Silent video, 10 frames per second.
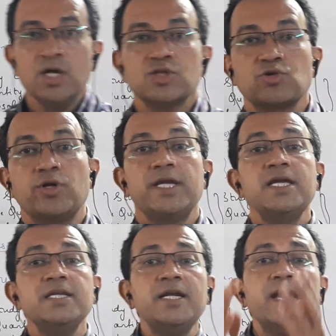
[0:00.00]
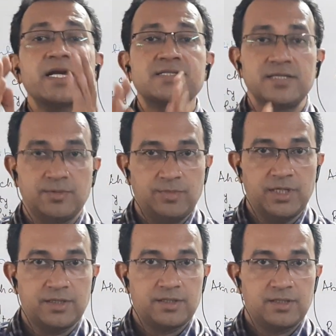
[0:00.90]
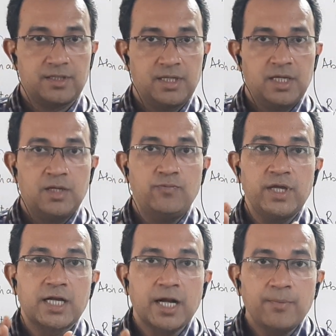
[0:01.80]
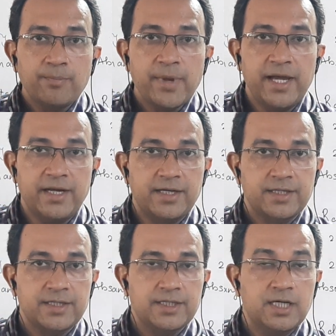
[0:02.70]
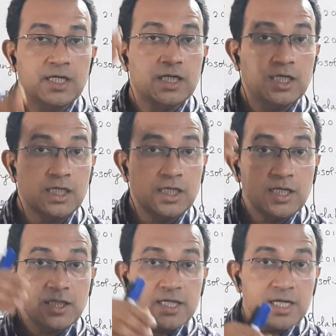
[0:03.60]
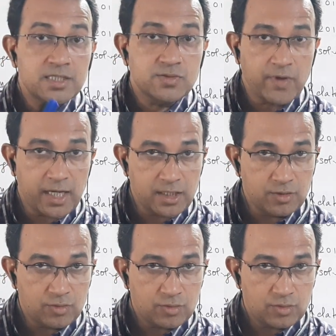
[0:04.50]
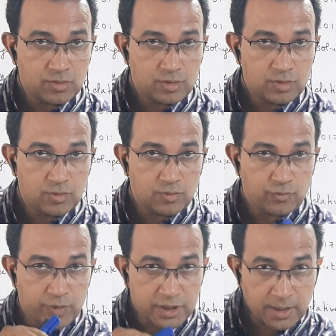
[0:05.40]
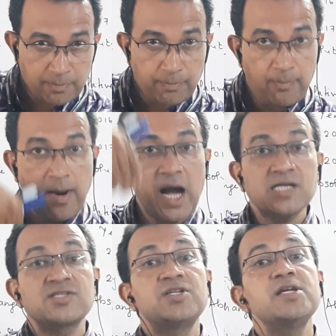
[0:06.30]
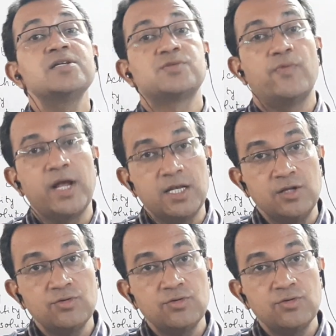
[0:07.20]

So in index number, we compare a current year's value with a past year's value